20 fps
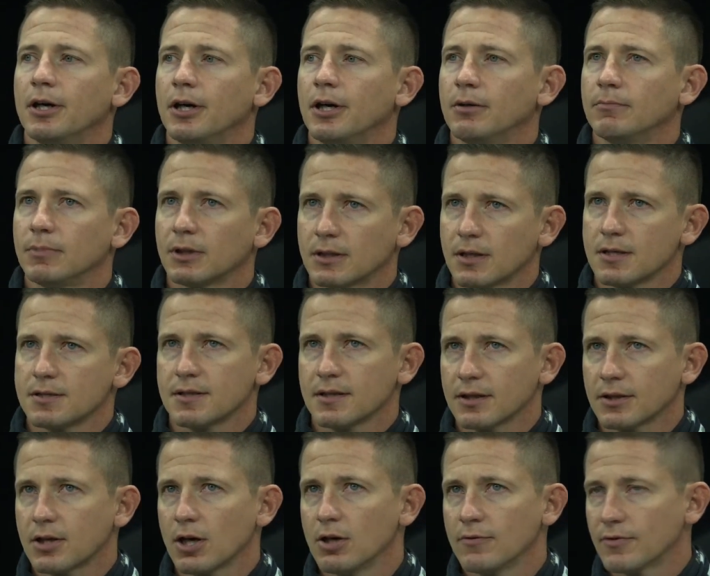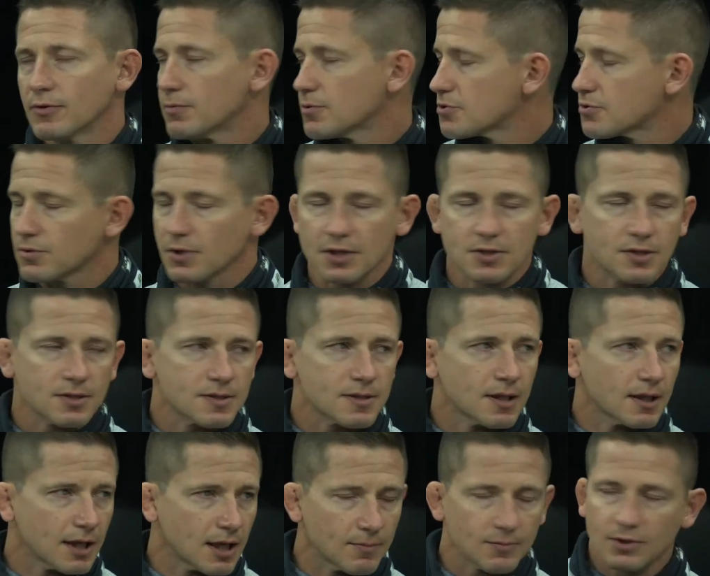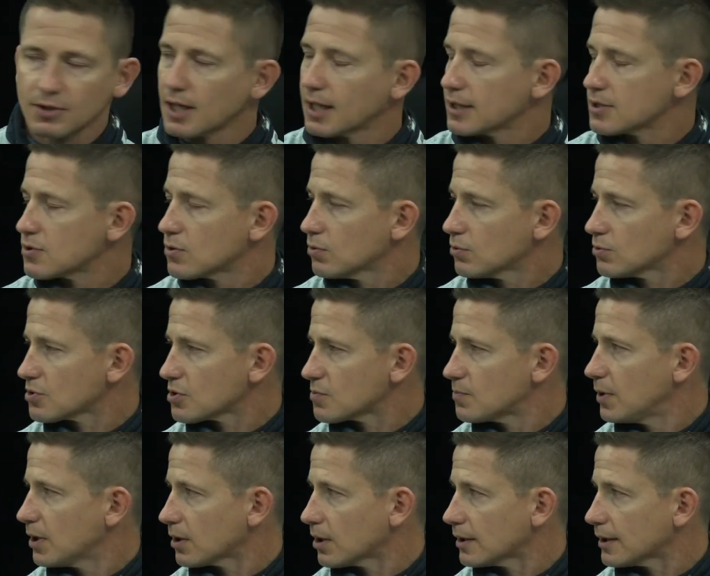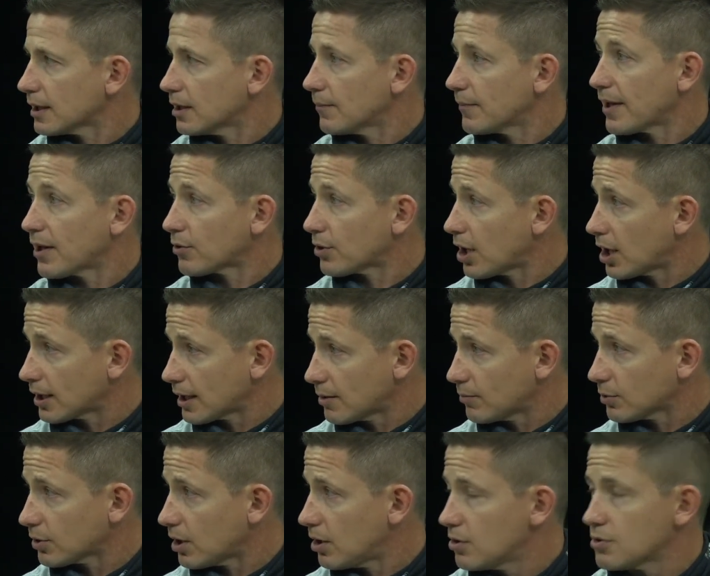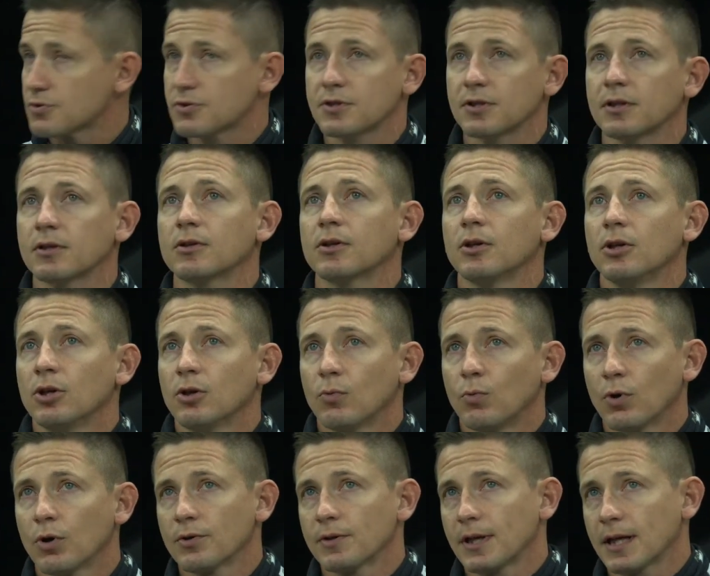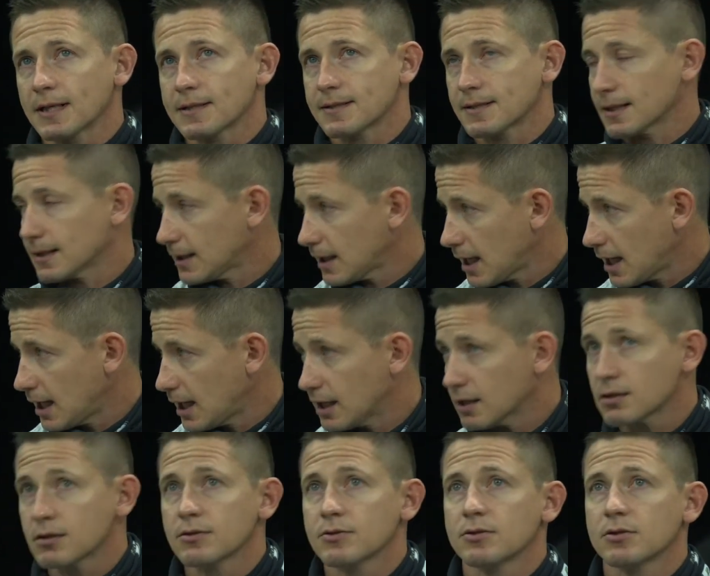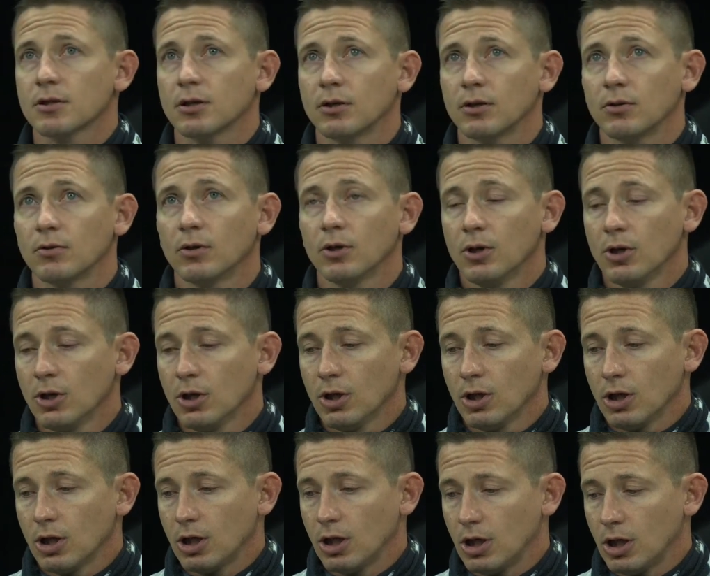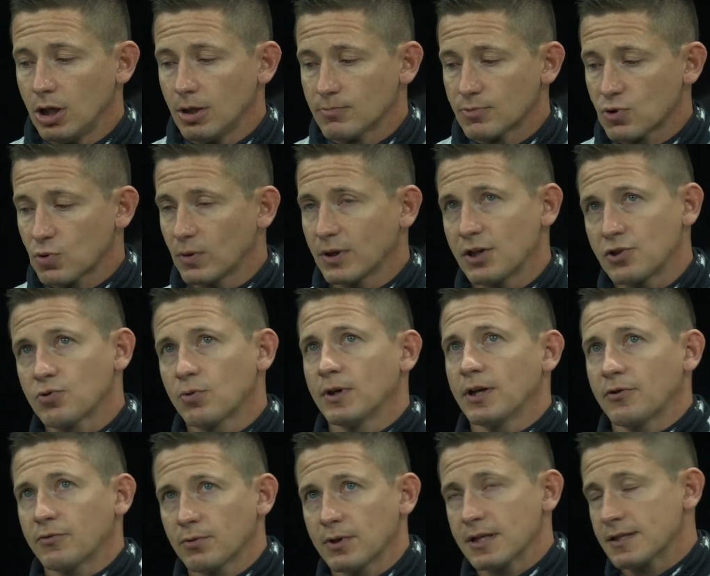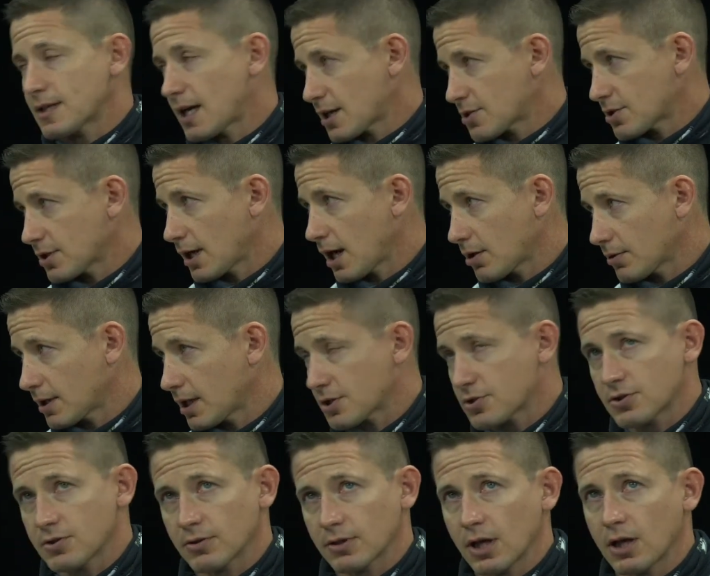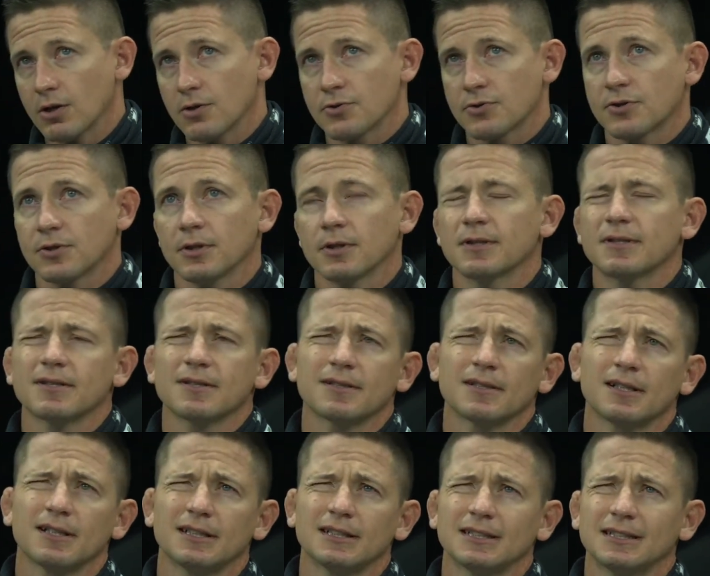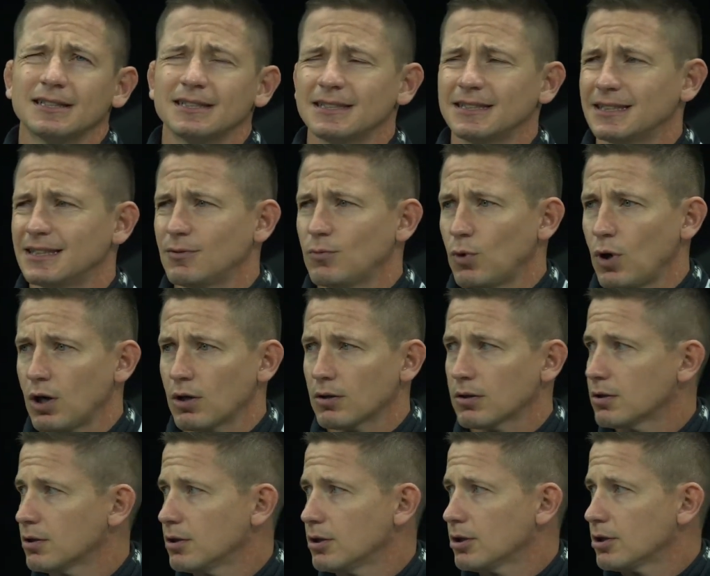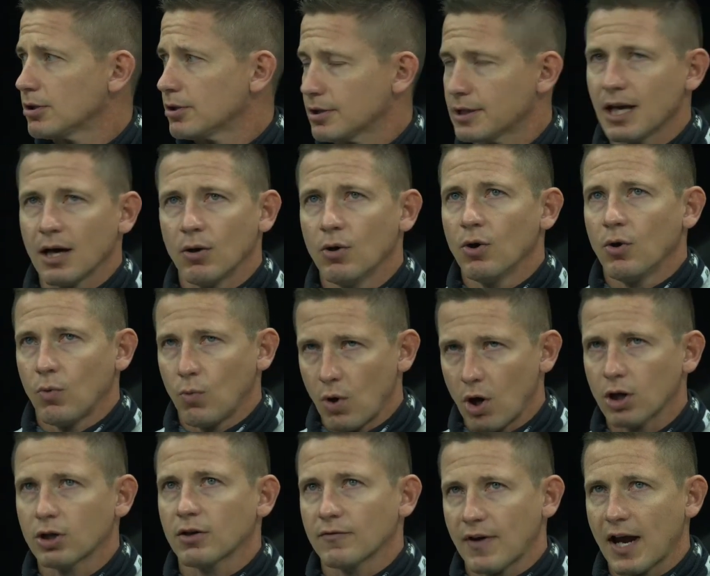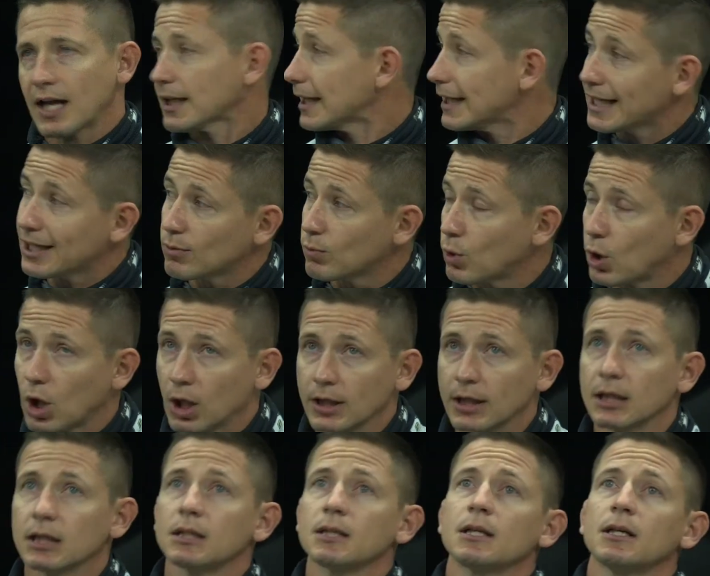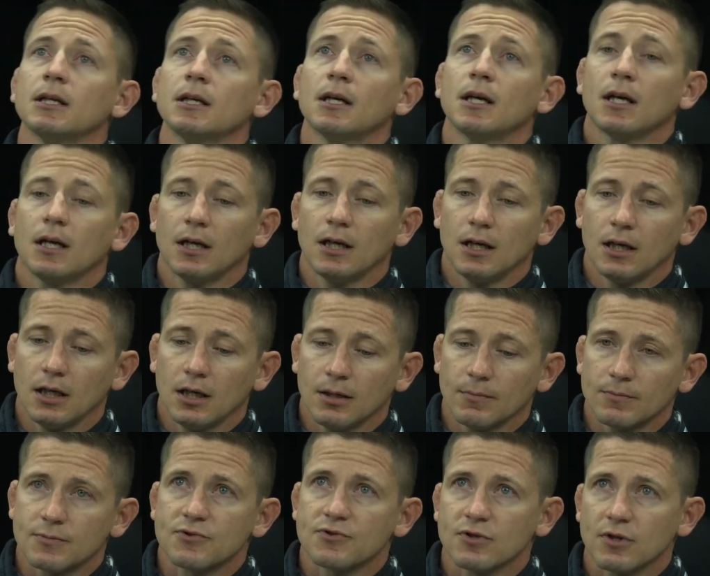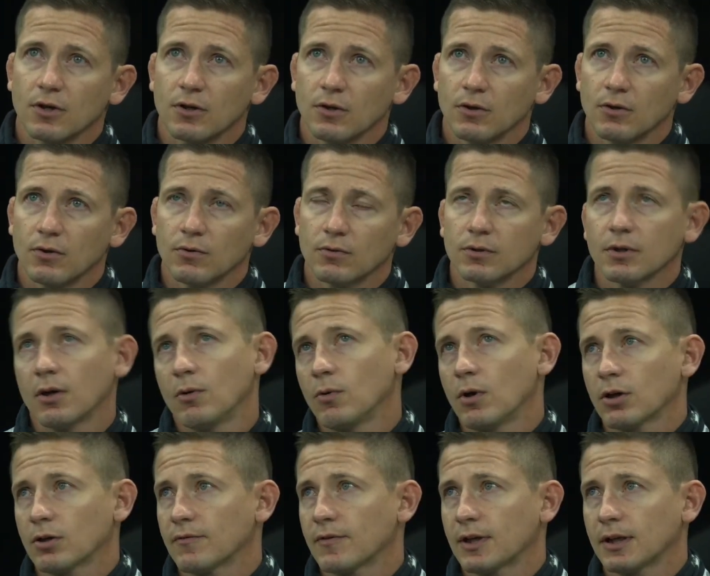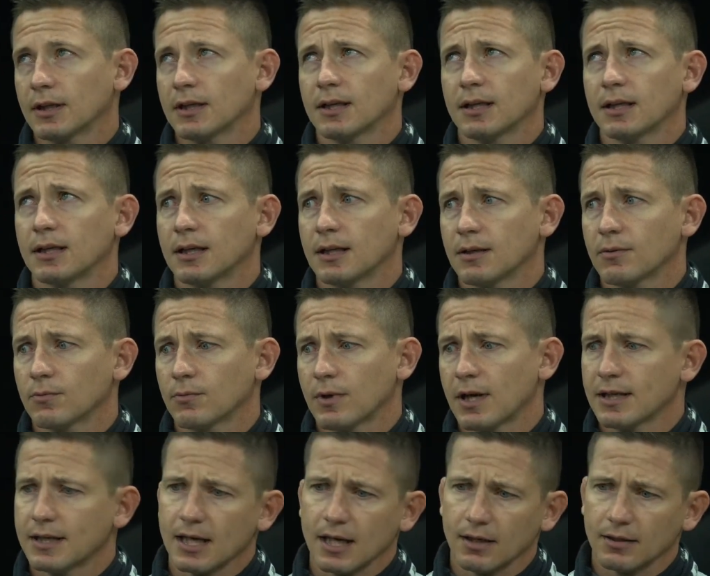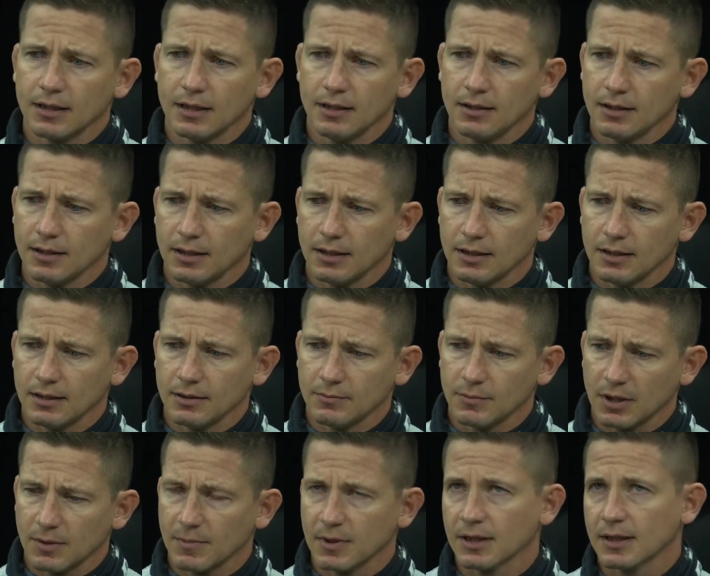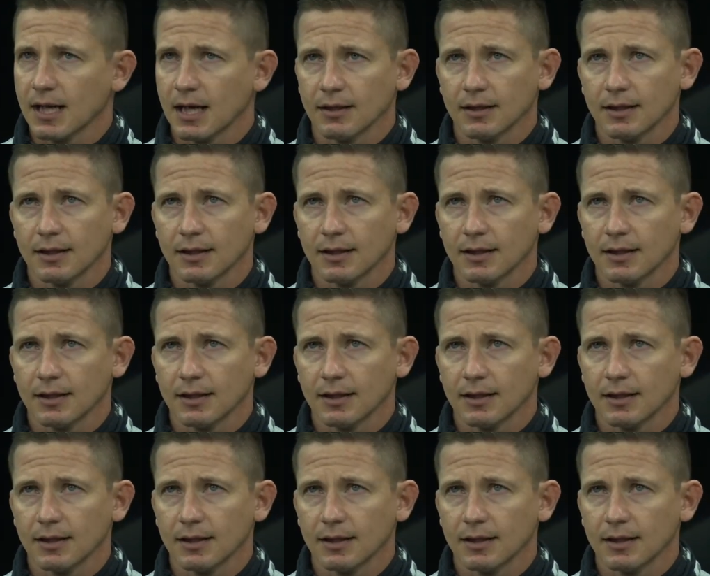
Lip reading: Because of the COVID restrictions that Hamilton County Schools has put on them, they're not able to host it. We're next in line. So 2023 is actually our next year to host it. So you're filling in for Saudi. Walker Valley didn't want it. So not Walker Valley, Ray County and McMinn County